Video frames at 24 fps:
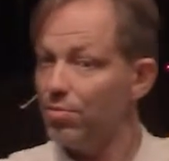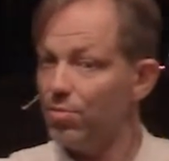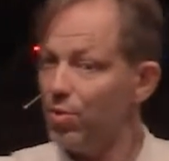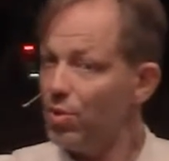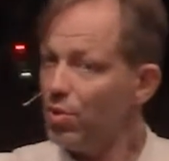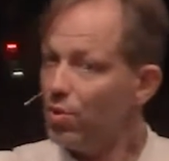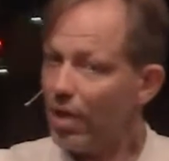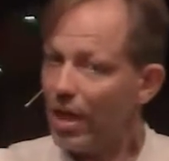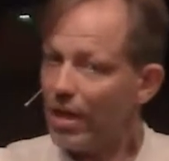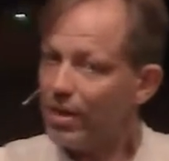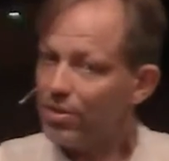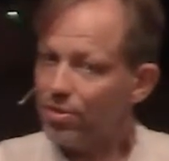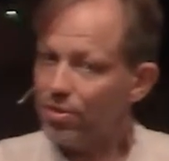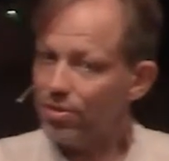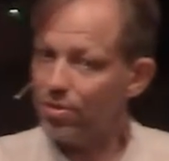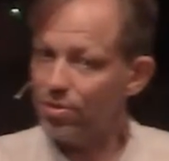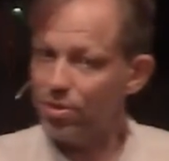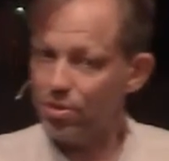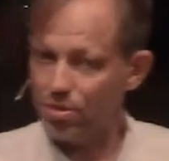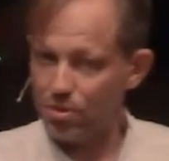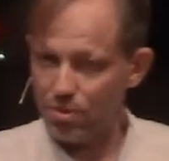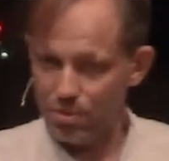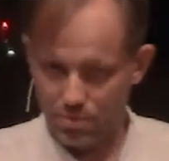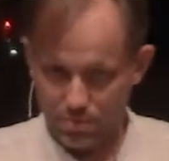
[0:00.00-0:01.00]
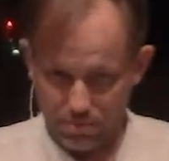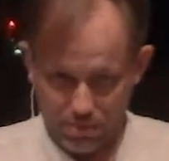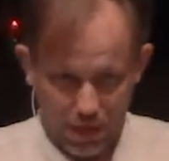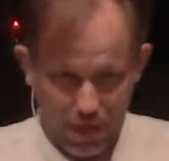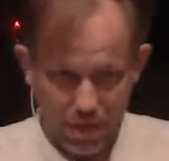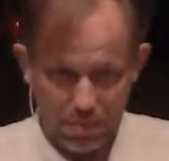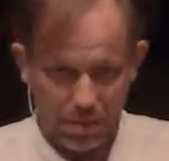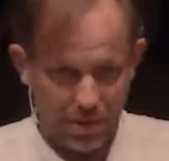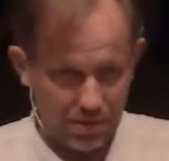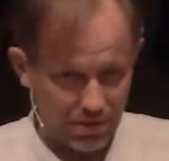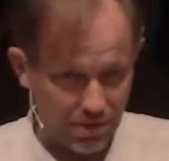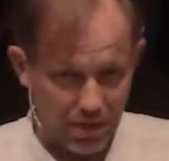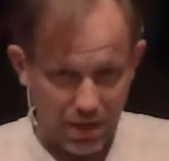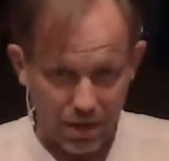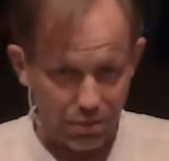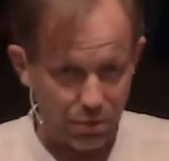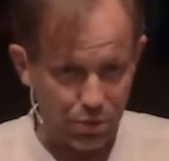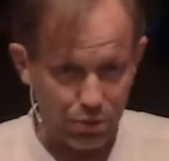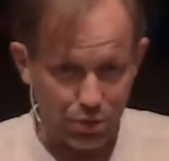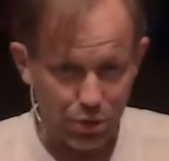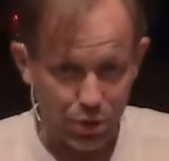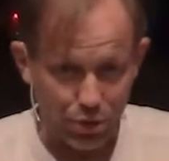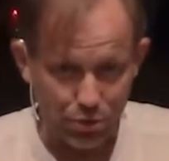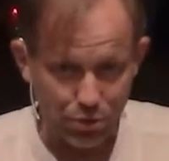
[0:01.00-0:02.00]
Would you like to come and see
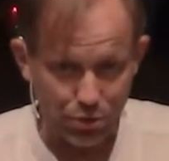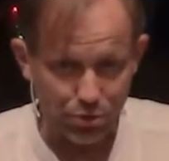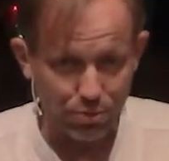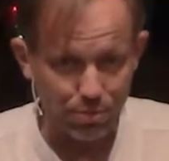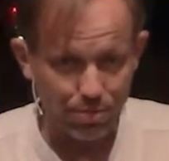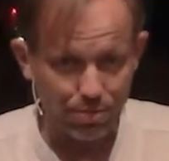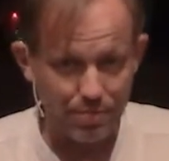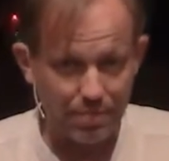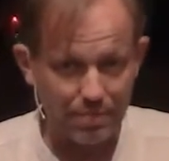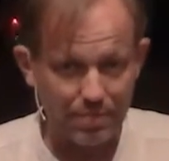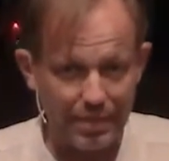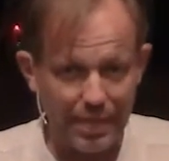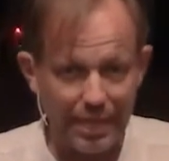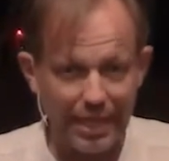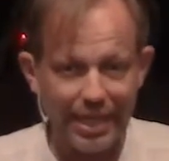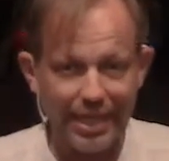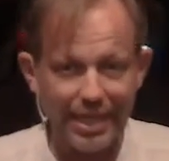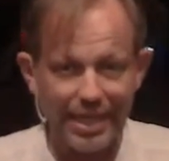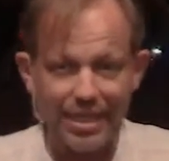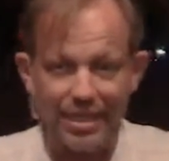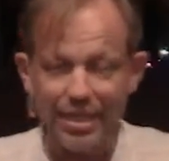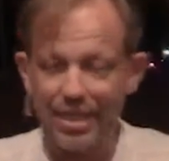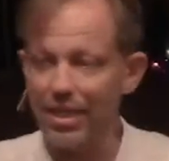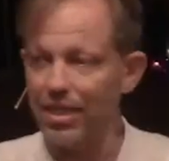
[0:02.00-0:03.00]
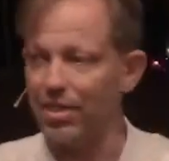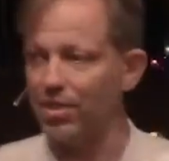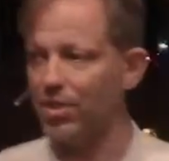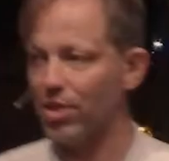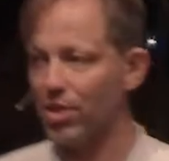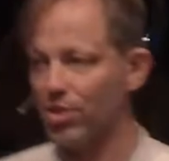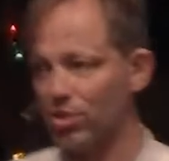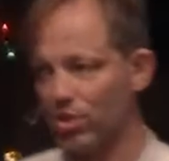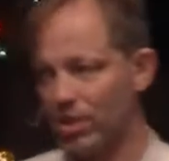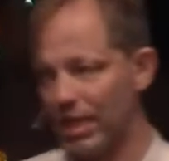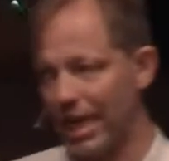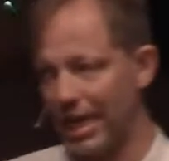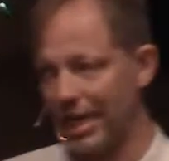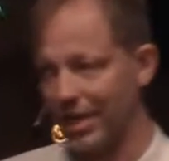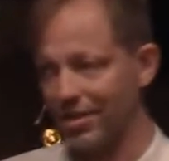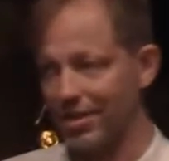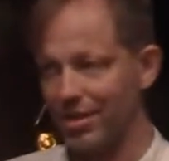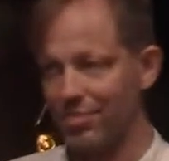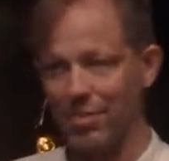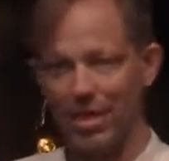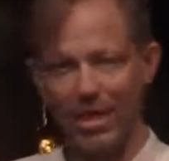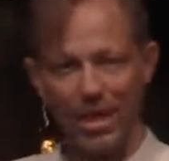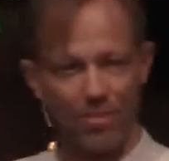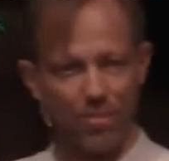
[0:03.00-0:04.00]
our church? He did, he stayed,
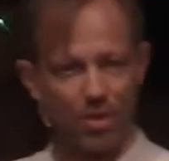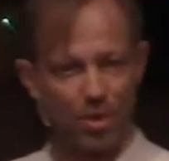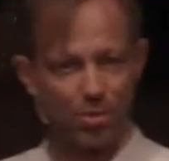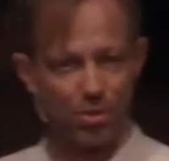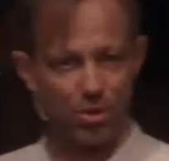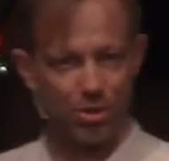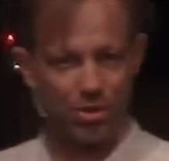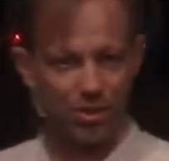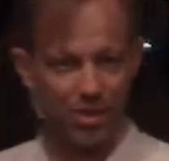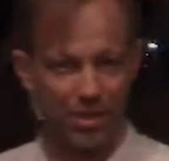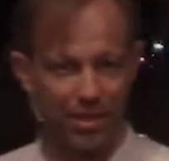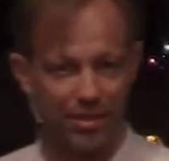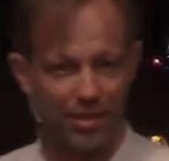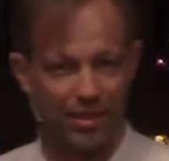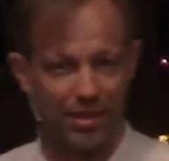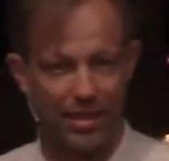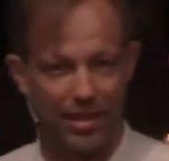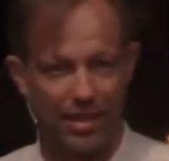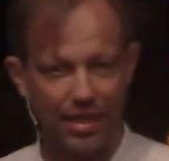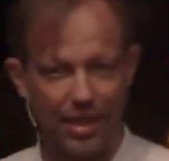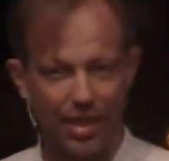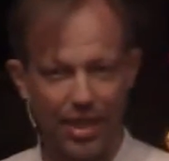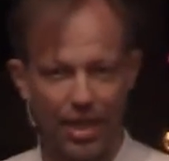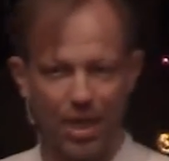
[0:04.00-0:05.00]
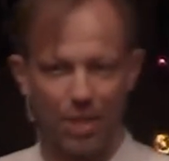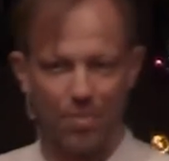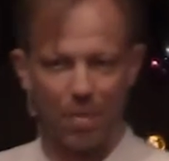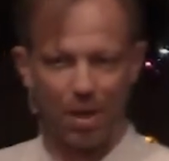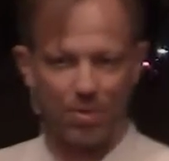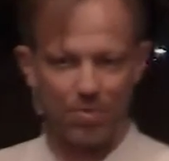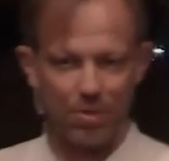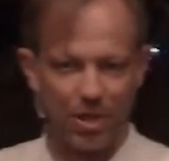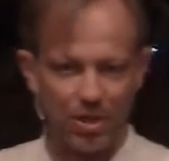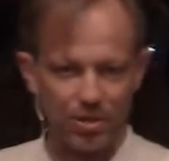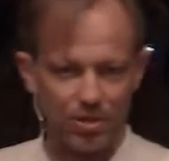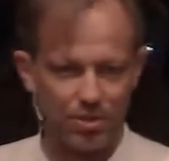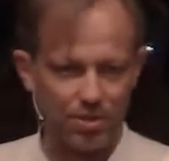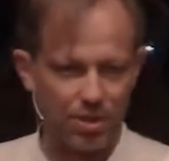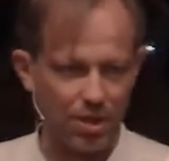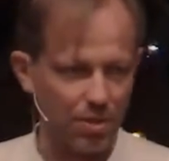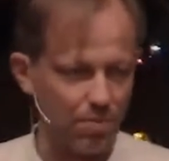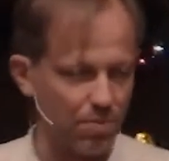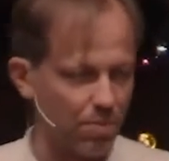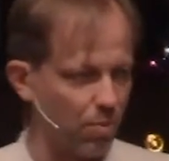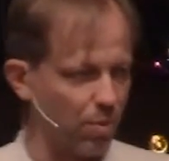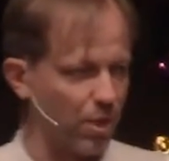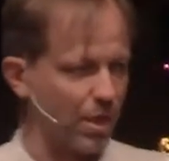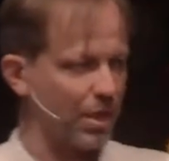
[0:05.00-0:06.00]
he became a Christian, and I baptized
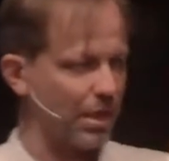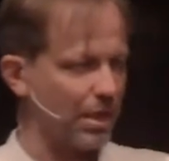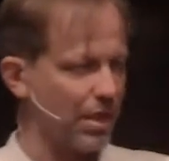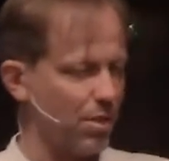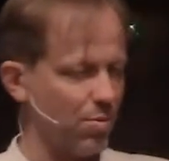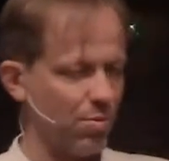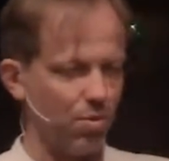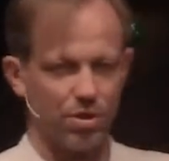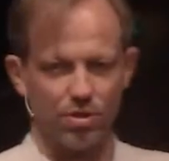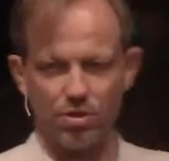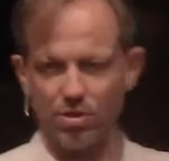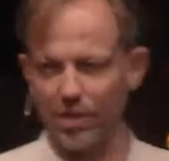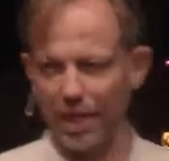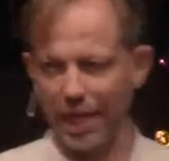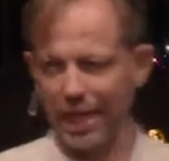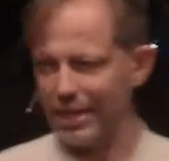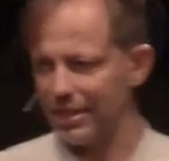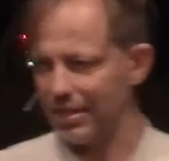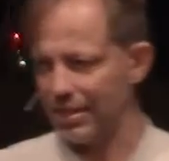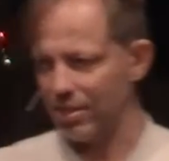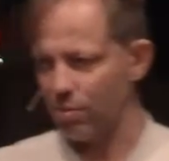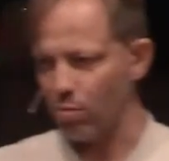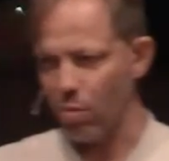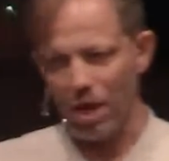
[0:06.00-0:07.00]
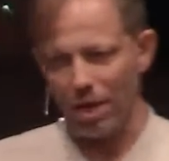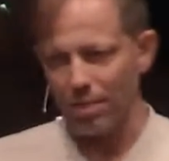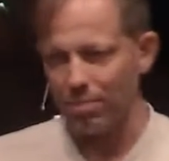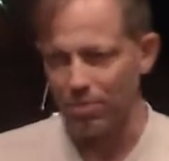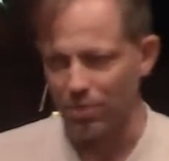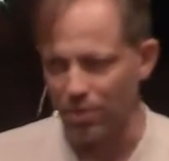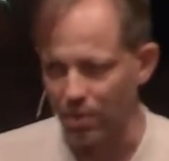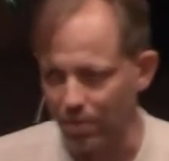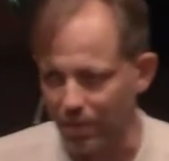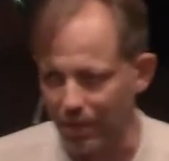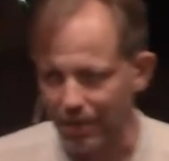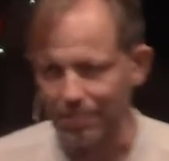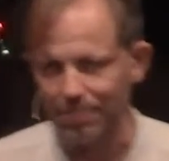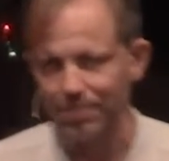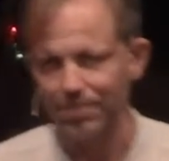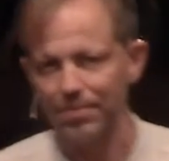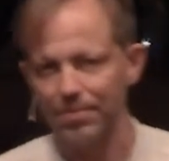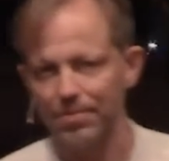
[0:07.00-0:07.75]
him when he was 81 probably.